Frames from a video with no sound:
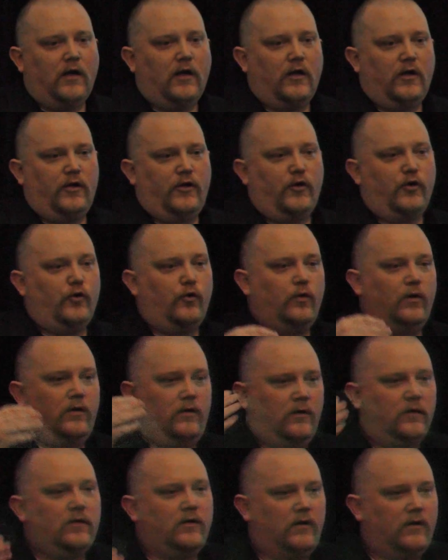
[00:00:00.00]
you
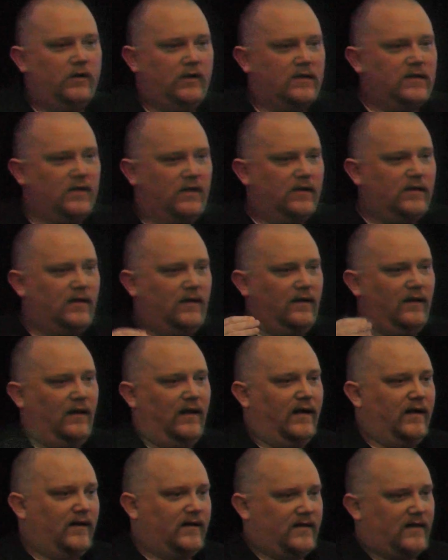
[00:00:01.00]

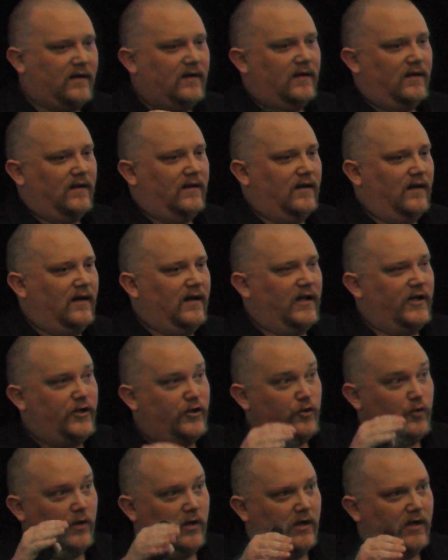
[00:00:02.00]

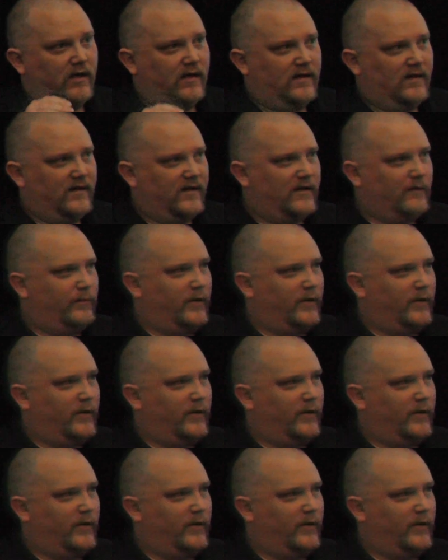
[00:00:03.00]
click a